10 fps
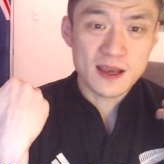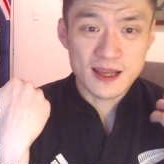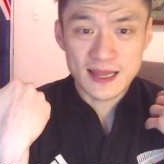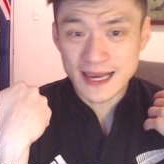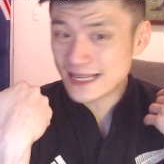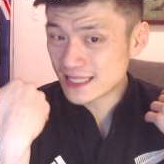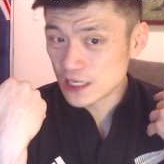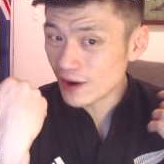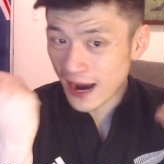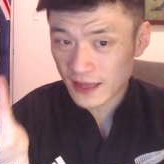they still
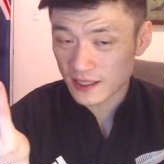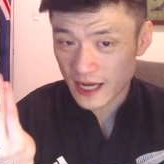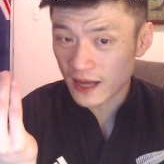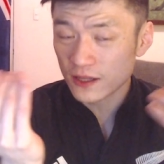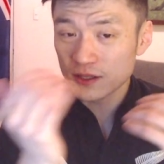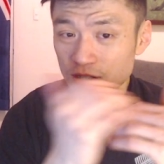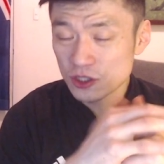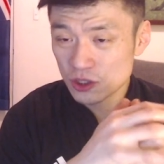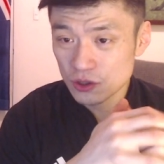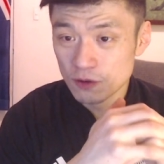had the talent
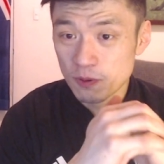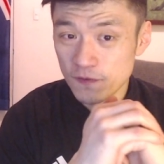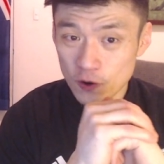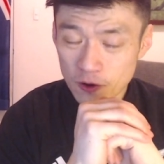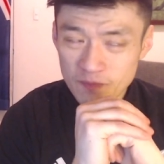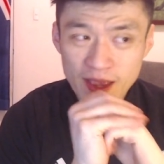to perform.